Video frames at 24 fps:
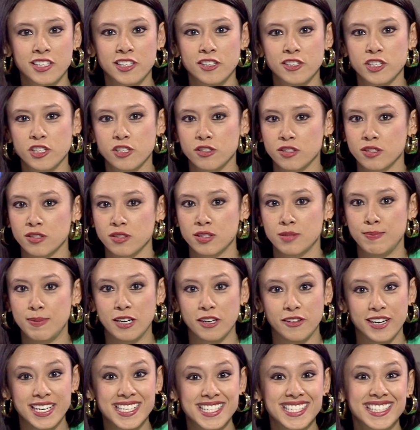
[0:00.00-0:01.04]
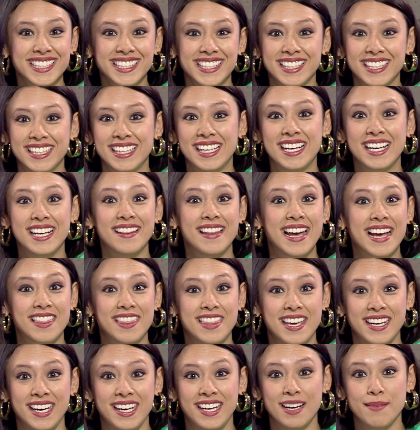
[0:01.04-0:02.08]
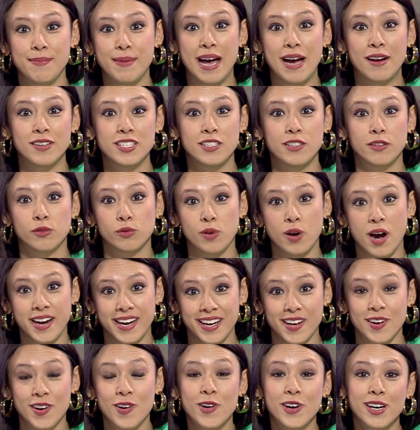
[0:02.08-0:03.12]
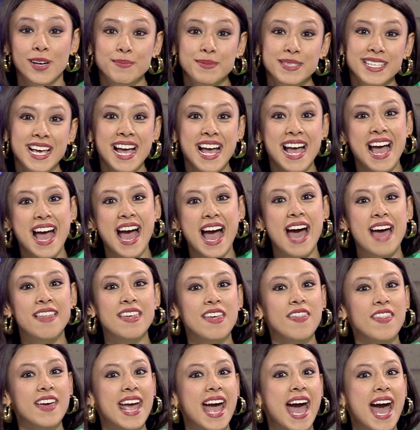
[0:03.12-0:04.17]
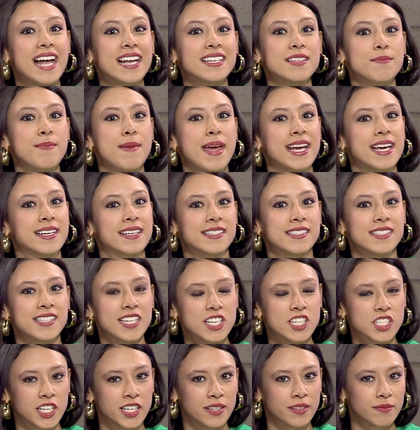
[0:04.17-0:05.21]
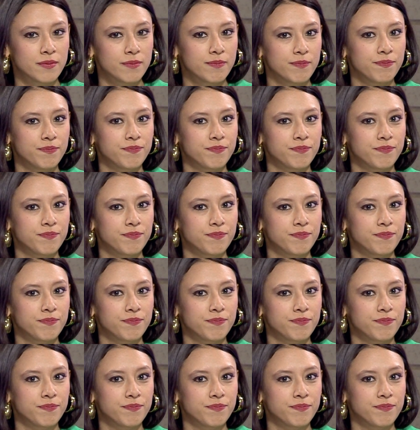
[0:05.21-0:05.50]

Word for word: hurt your spirit, like thinking about your rotting corpse. And then they had to make a decision.